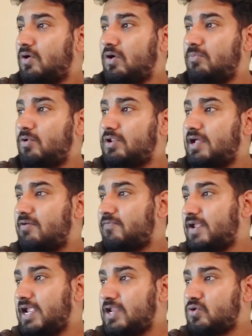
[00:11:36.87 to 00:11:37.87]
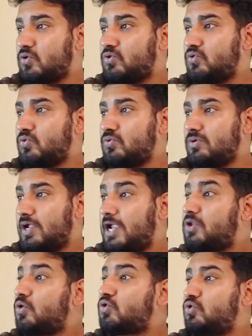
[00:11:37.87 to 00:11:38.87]
all model have
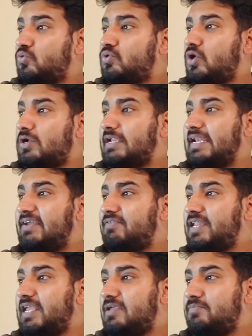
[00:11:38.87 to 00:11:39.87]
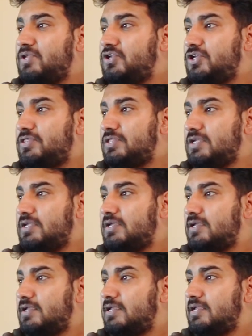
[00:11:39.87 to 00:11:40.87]
802.11 ABGC,
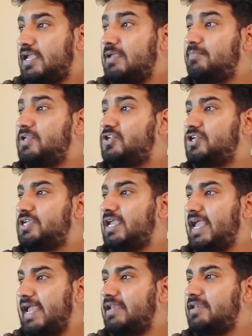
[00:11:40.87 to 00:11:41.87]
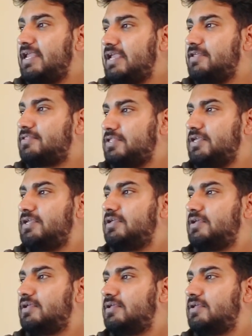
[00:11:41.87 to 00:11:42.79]
ABGNAC,